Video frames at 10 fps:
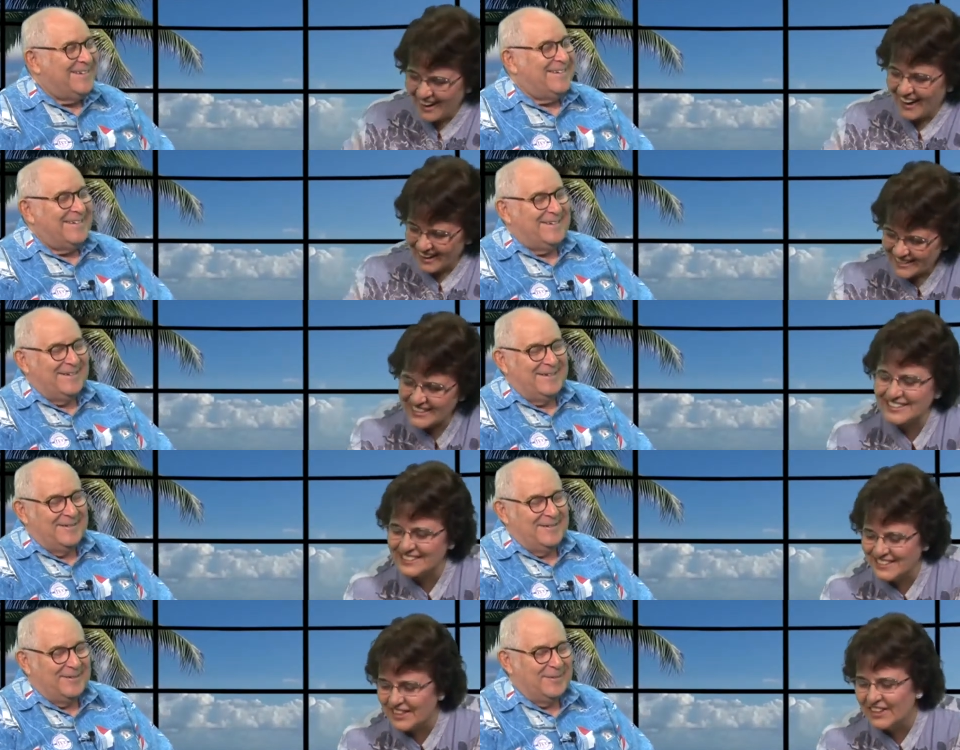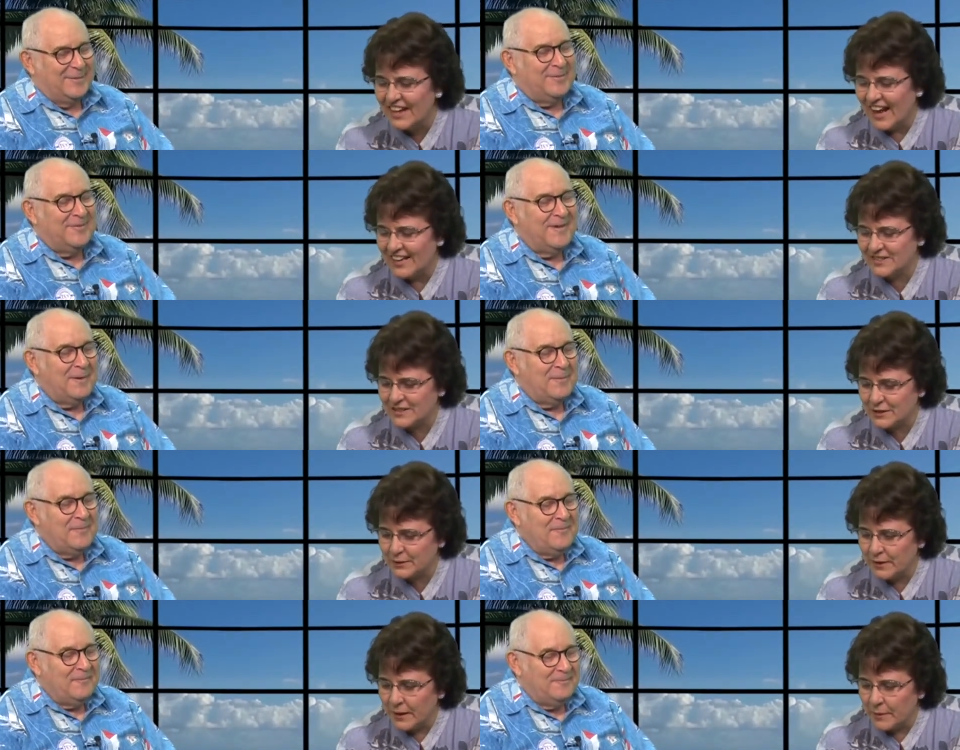Speaker 1: I think so. And so
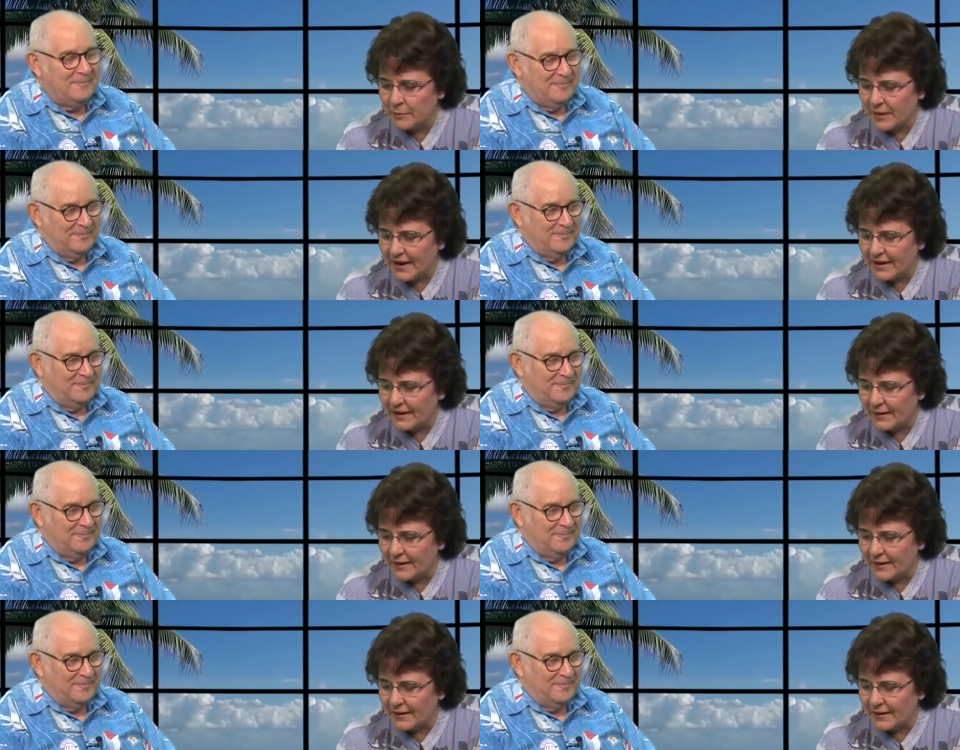by